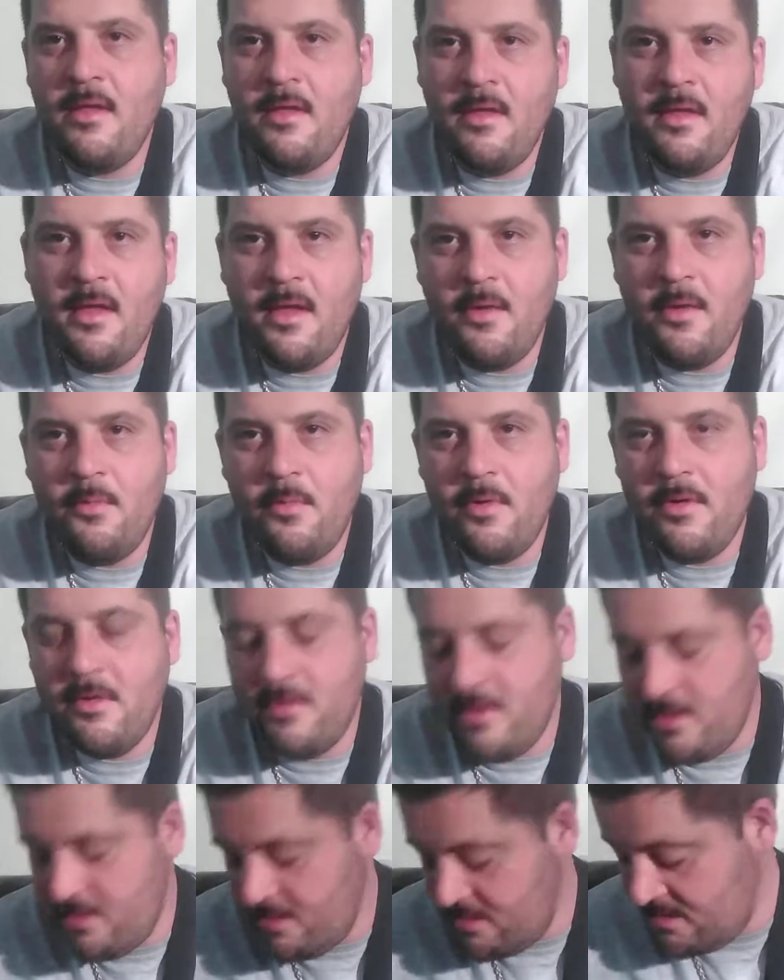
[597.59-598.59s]
get where
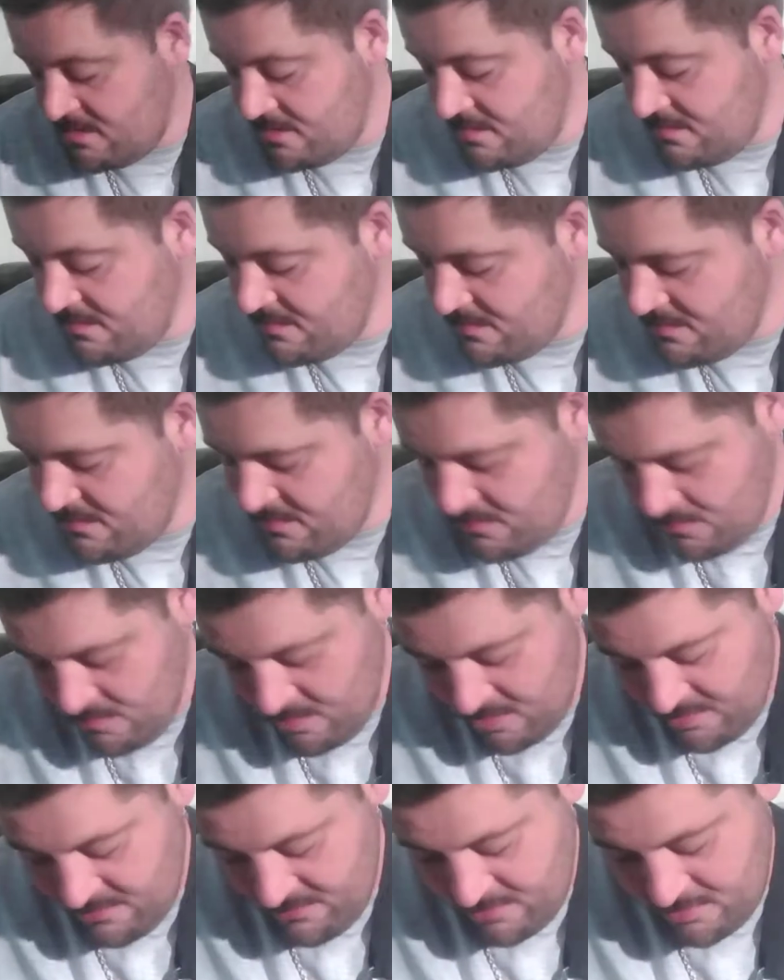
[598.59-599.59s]
it is and
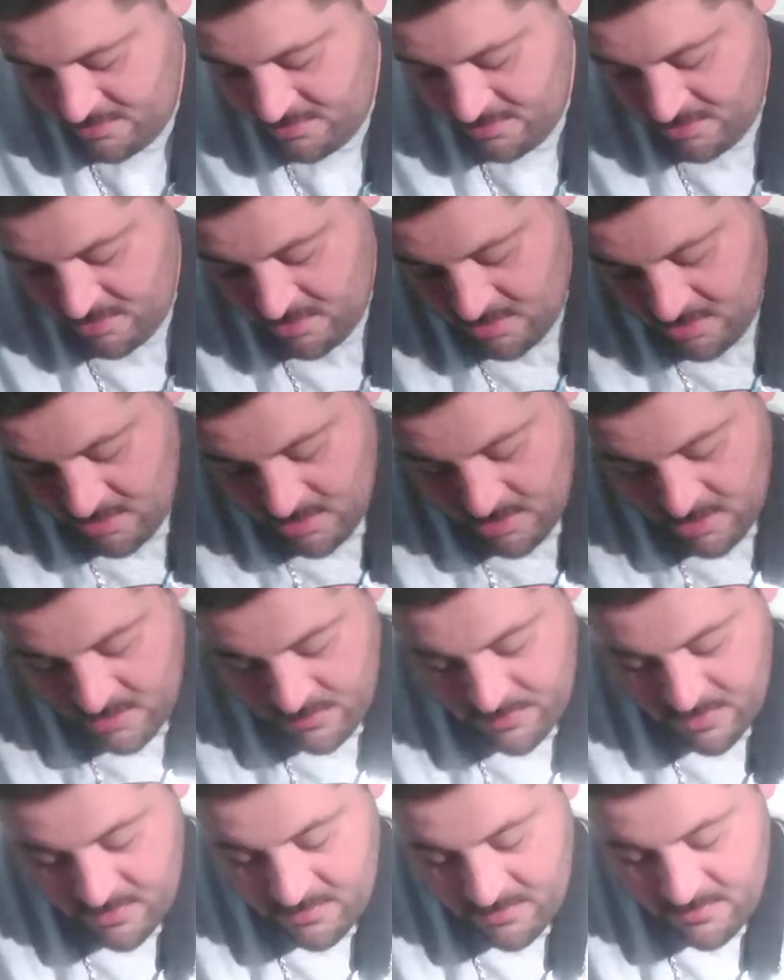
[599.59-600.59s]
whatever.
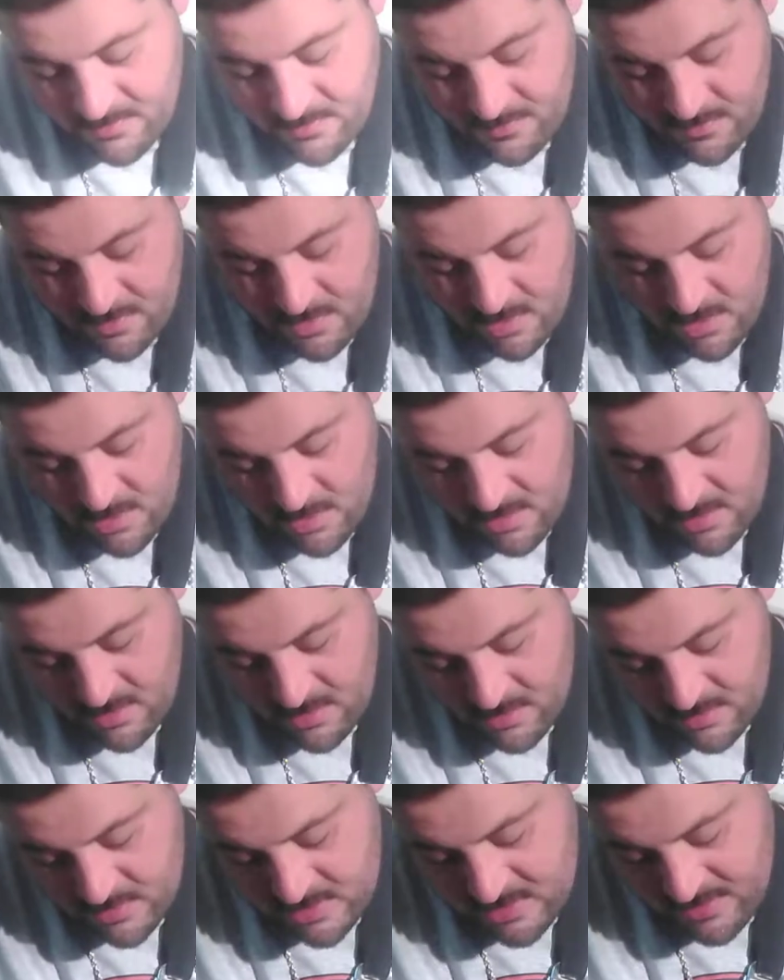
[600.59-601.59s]
But
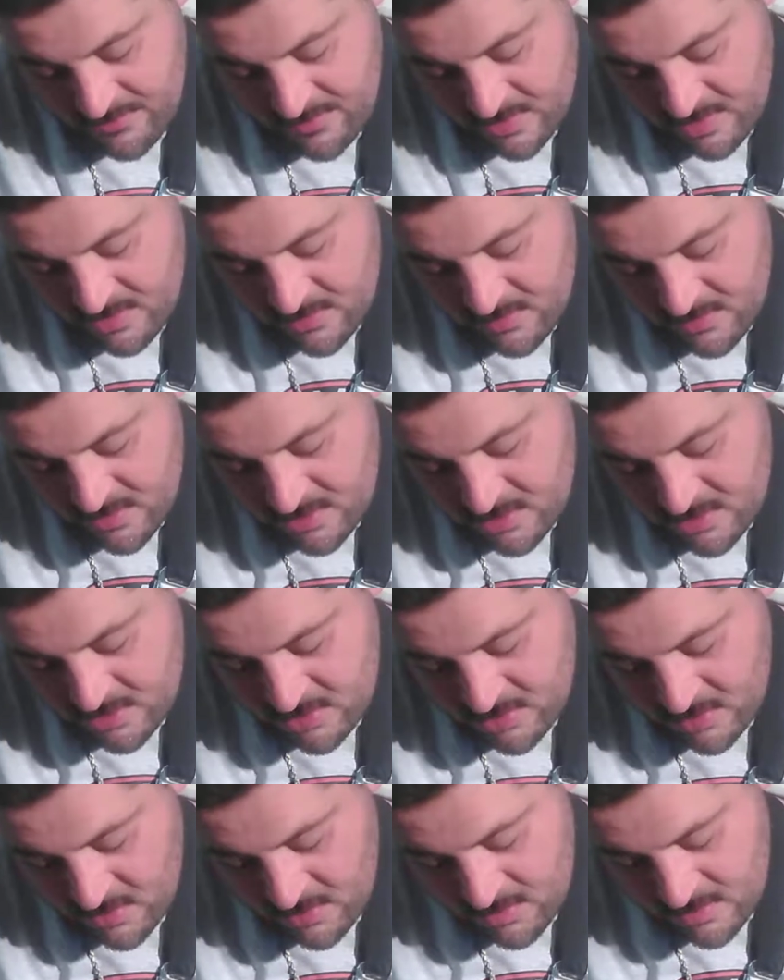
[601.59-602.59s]
Let me see if I can do the
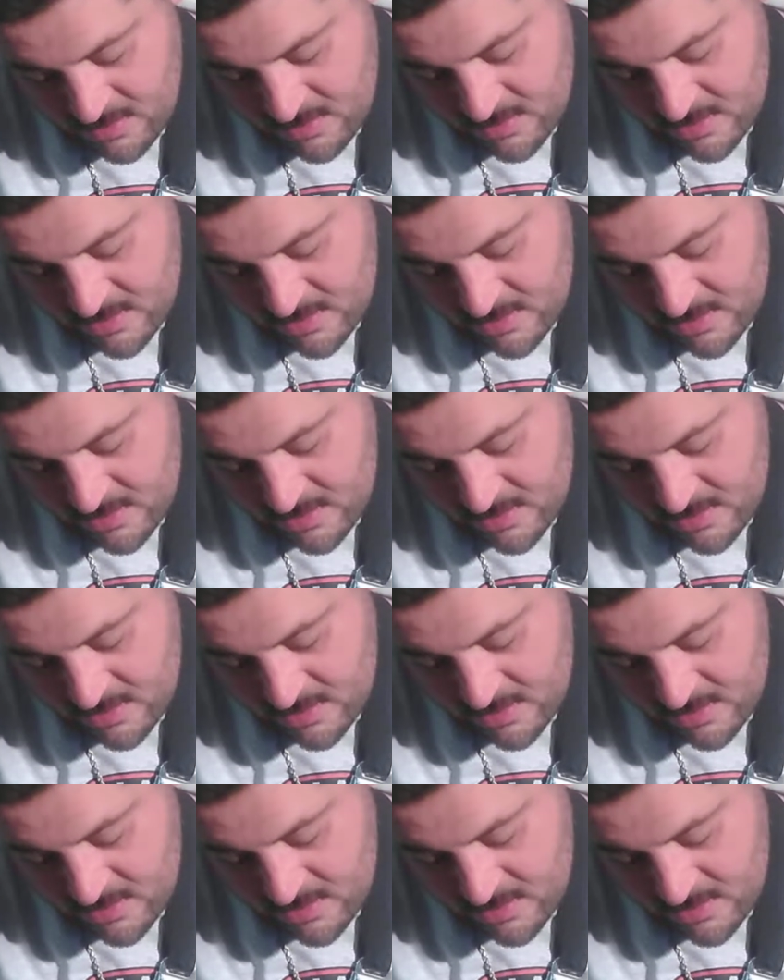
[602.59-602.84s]
solo